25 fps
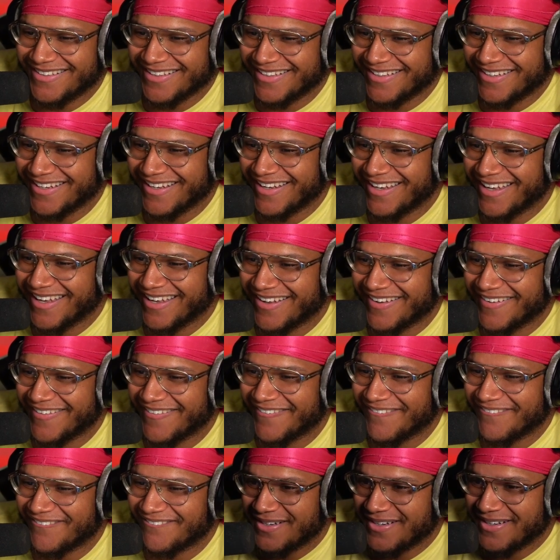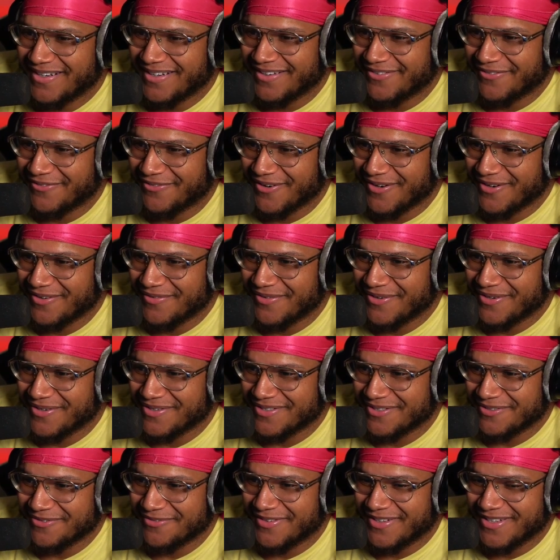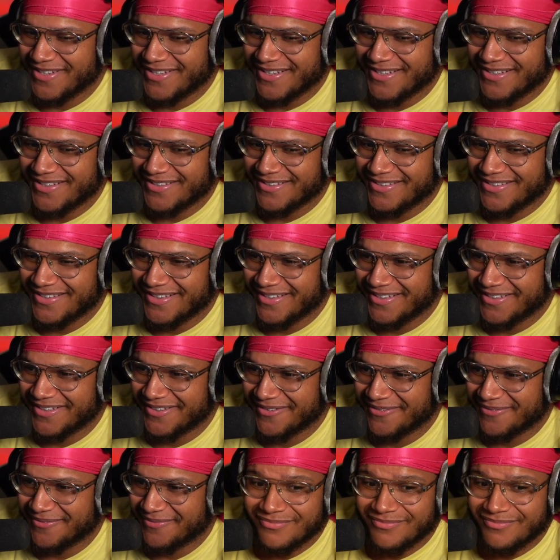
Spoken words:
Damn. In front of her or something like that. Damn.